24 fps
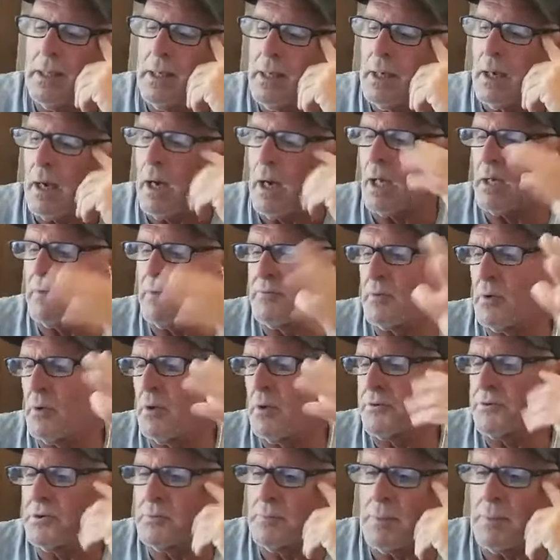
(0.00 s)
olive
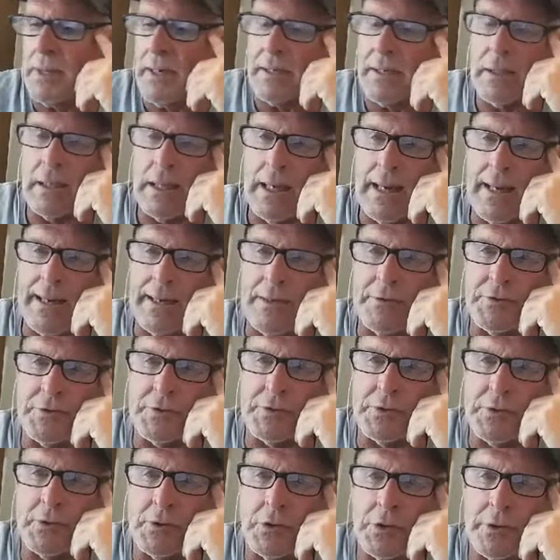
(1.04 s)
oil to my clients
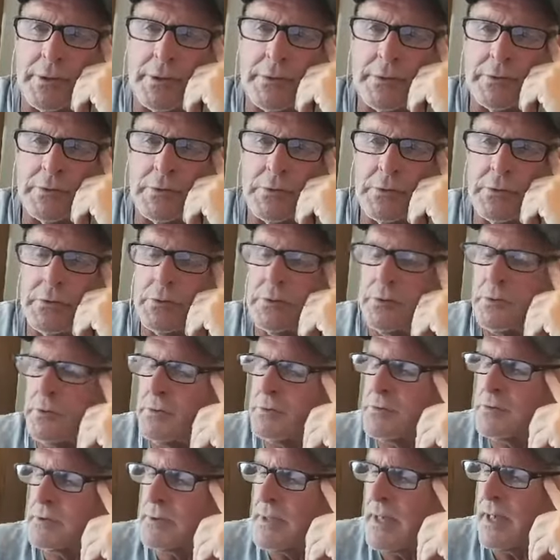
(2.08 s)
who are looking to
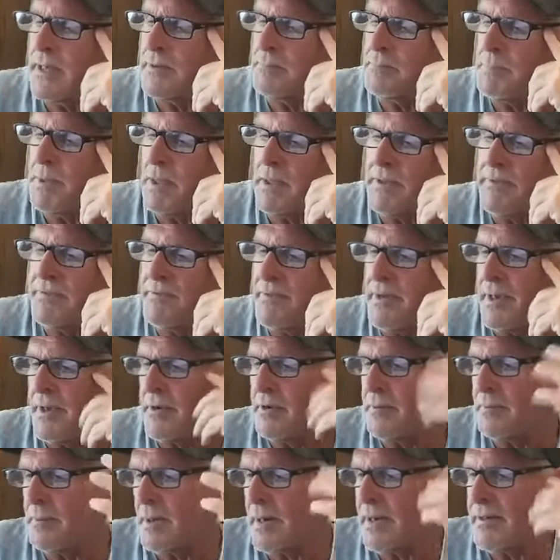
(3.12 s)
lose that belly fat
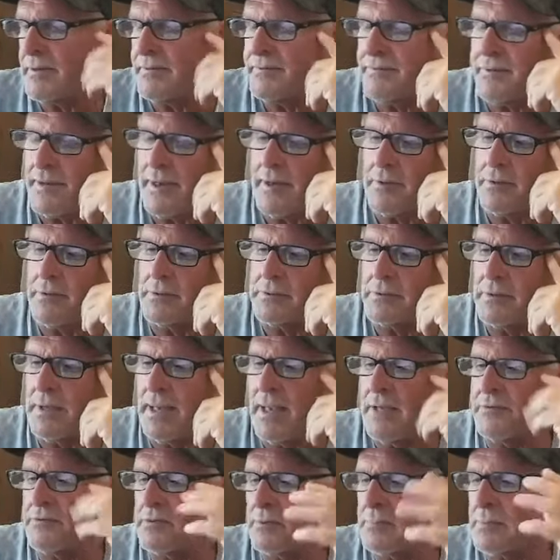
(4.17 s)
or body fat, or to
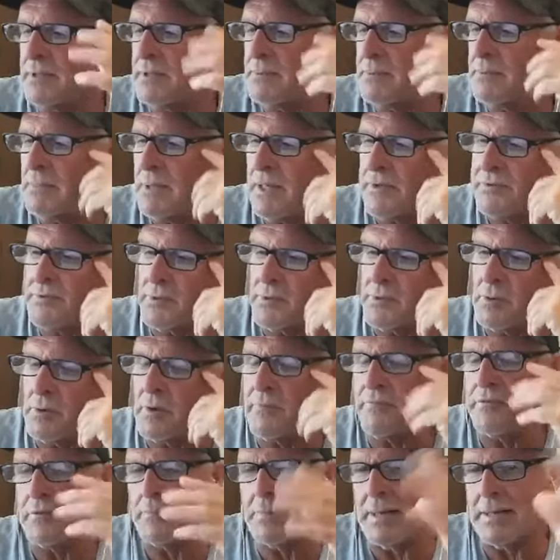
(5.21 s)
add some lean muscle, or
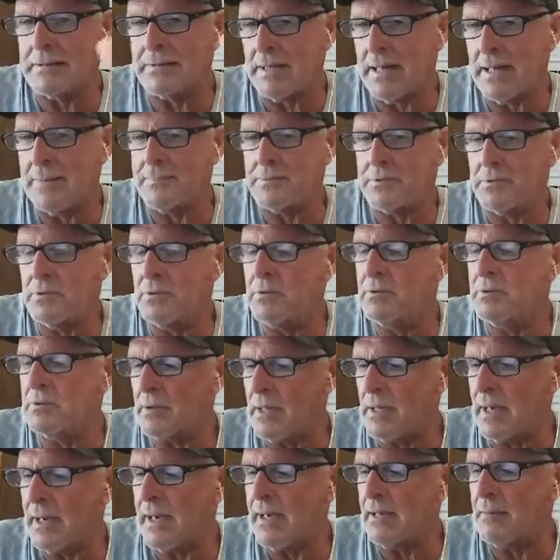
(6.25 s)
for my type 2
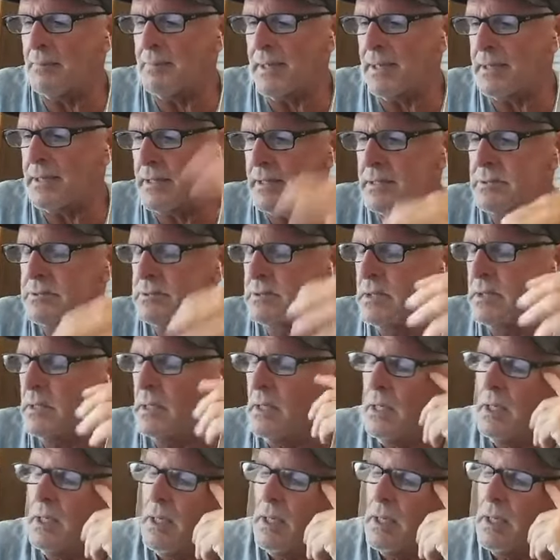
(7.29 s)
diabetics,
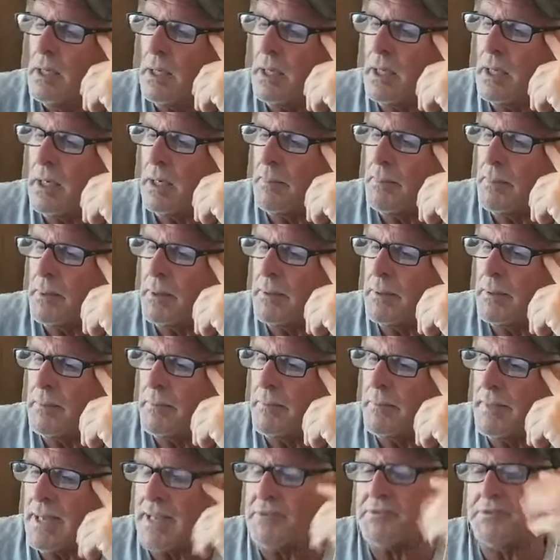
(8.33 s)

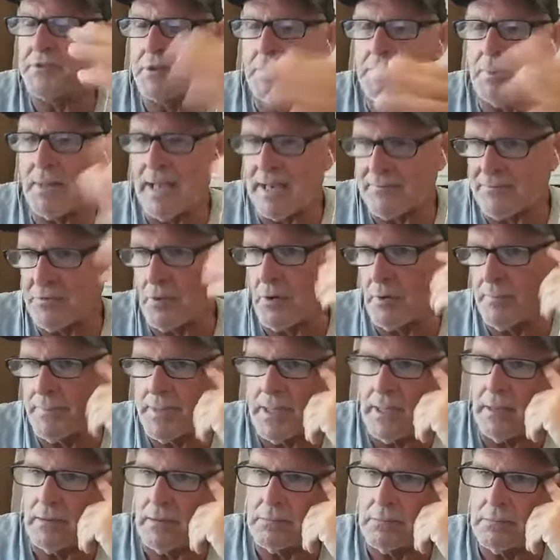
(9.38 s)
that's their platform
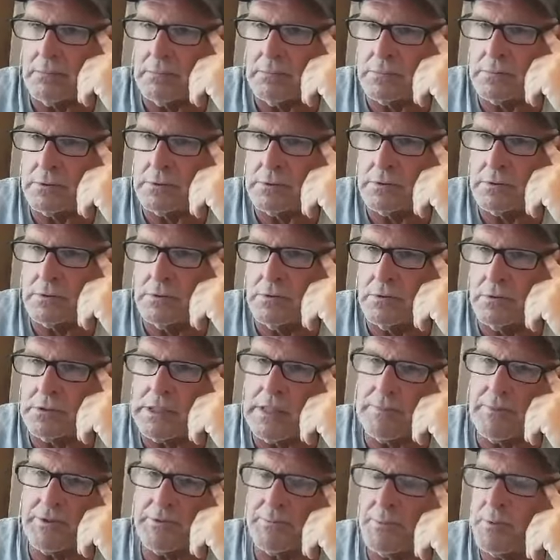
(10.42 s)
now, 2
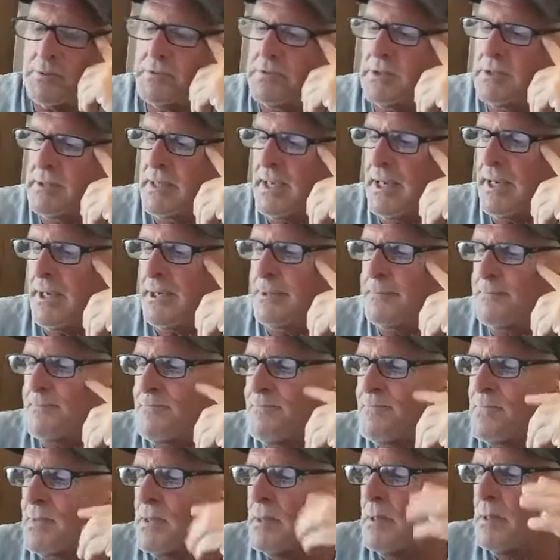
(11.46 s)
tablespoons a day.
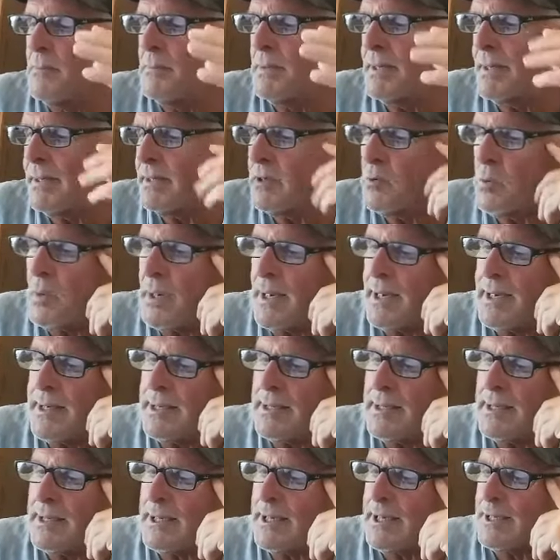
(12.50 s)
But anyway,
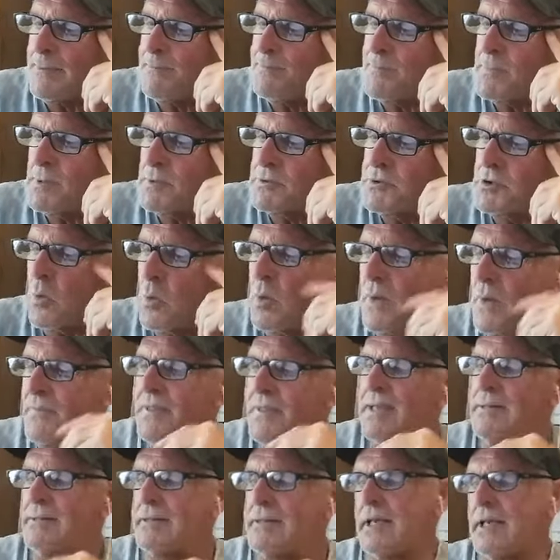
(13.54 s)
so what
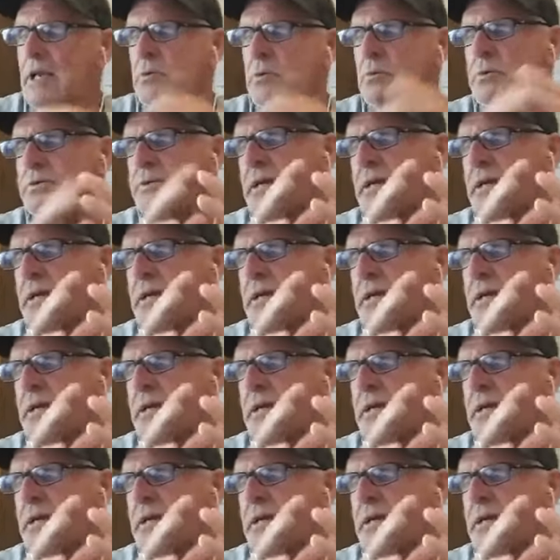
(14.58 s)
they did was they